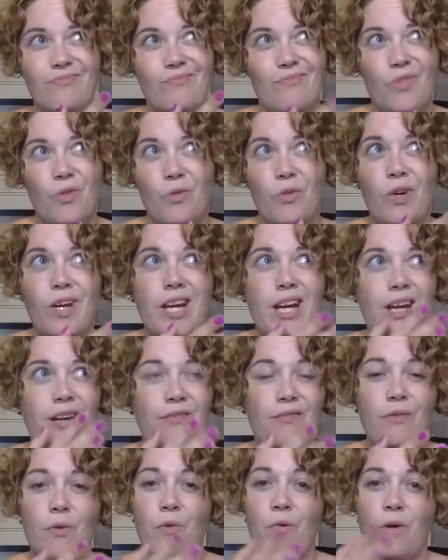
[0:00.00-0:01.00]
3,
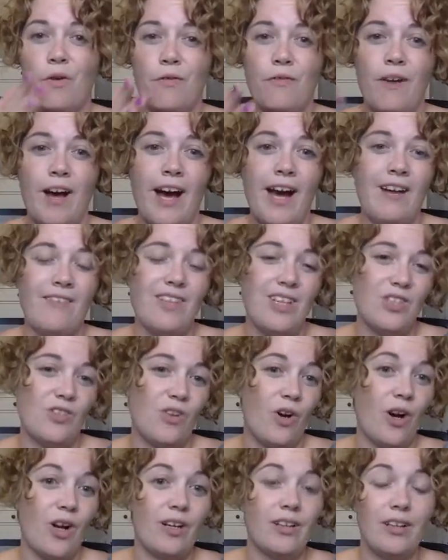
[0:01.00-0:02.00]
4, 5, they
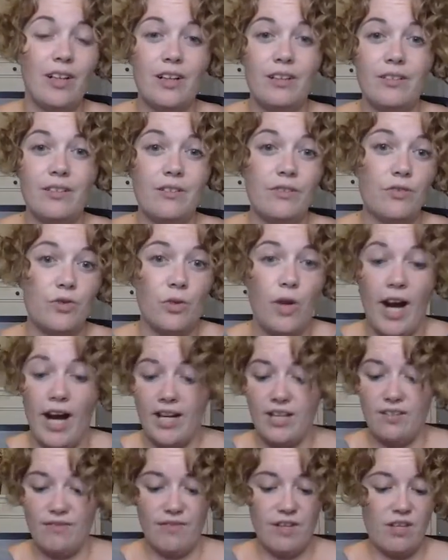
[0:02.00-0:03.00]
start
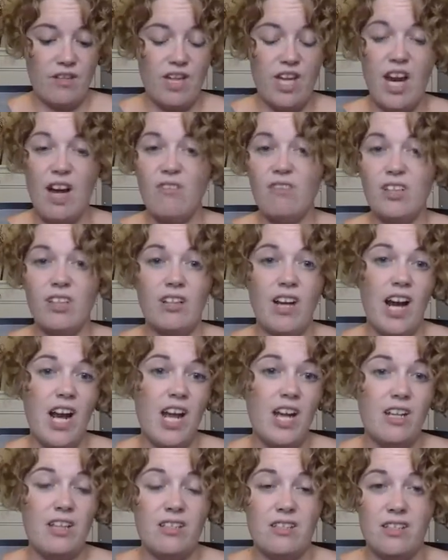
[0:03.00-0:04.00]
trying to figure that out with their
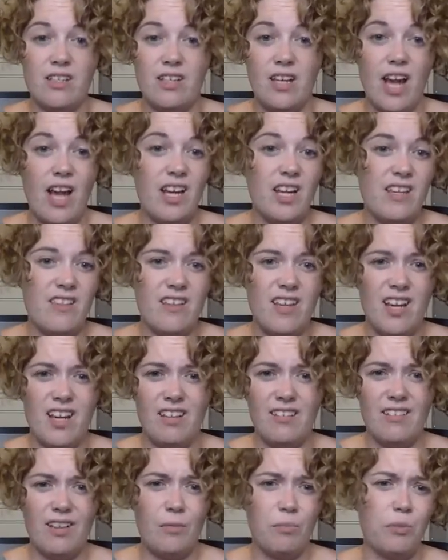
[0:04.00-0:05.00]
hands, and
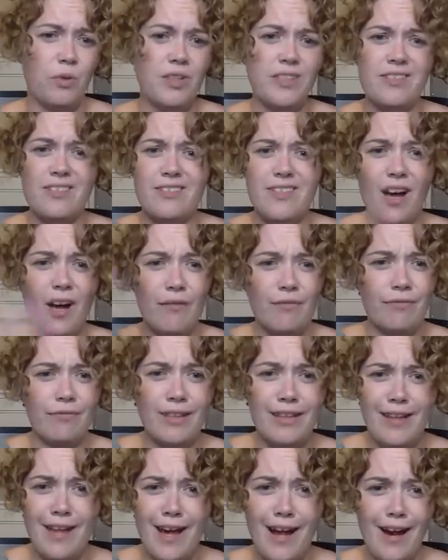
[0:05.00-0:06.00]
anything, they'll put stuff
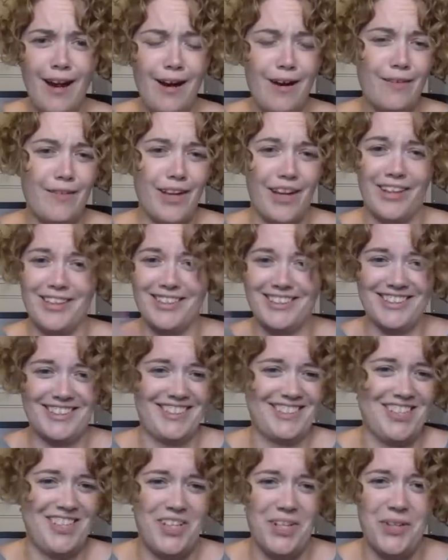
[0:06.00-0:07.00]
in there, they'll
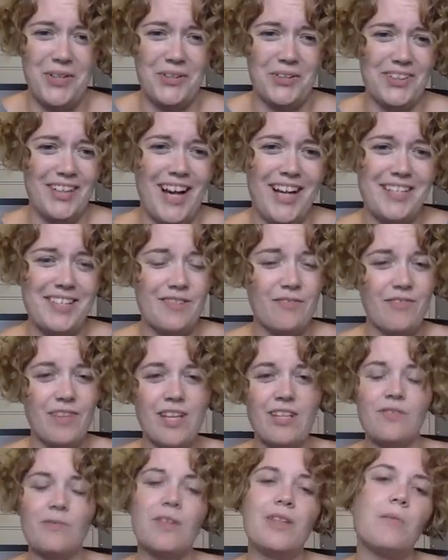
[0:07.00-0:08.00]
do lots of
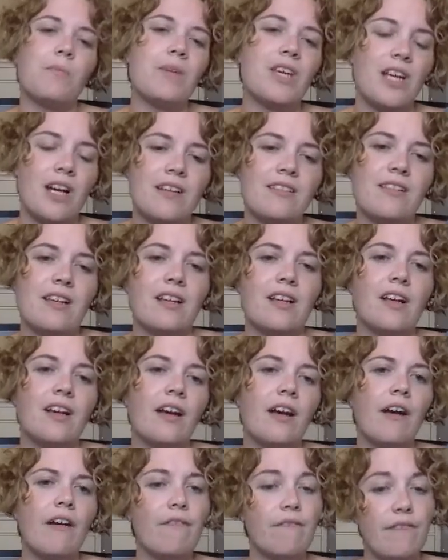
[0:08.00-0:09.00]
things with it because it
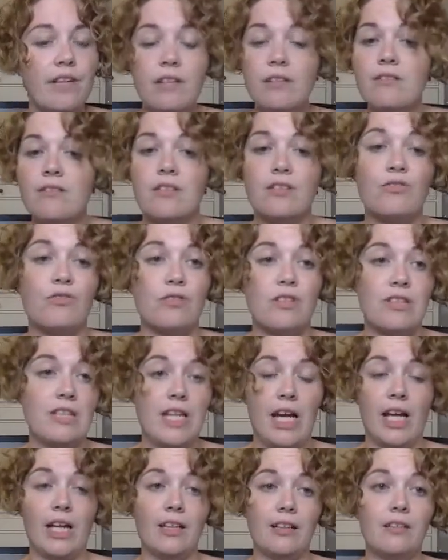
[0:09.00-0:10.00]
feels
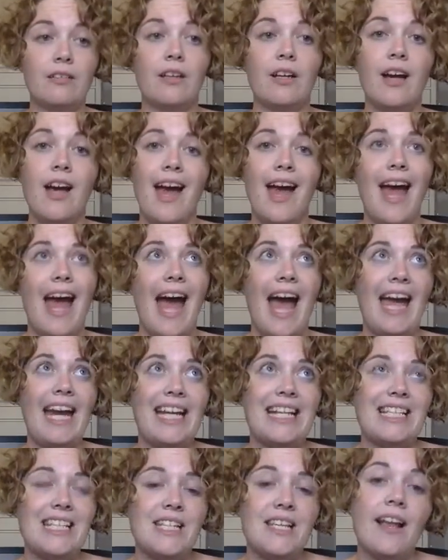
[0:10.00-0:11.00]
interesting. And
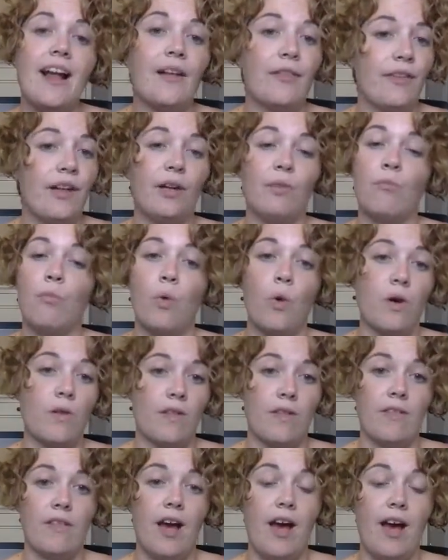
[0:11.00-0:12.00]
it's nothing more
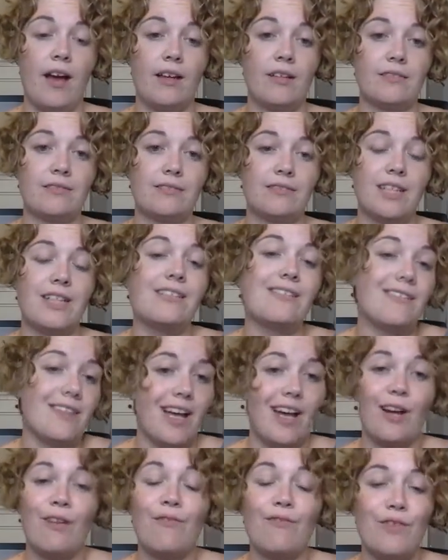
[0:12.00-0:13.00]
than that, is
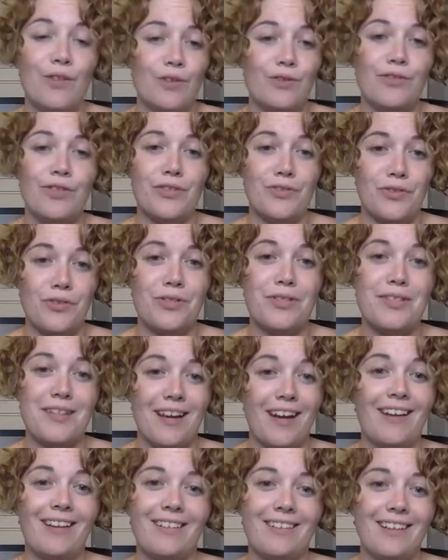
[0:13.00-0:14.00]
that it feels
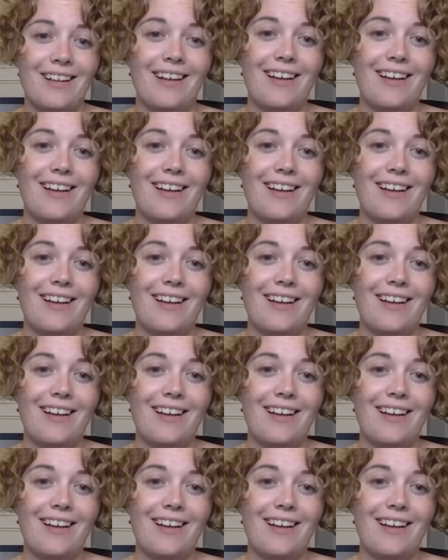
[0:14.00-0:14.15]
interesting.